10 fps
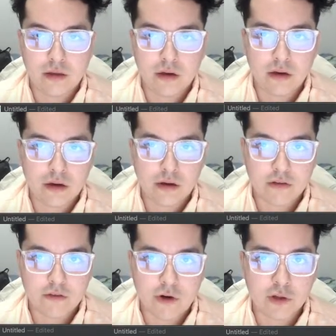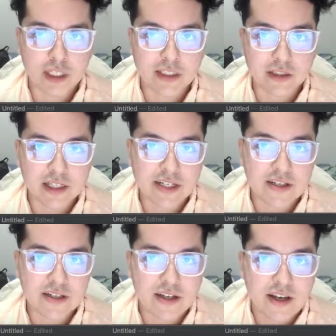of our linked
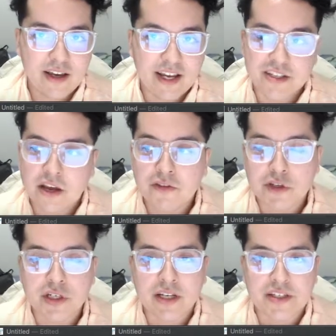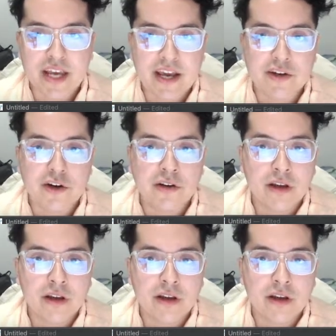list, instead of using a standard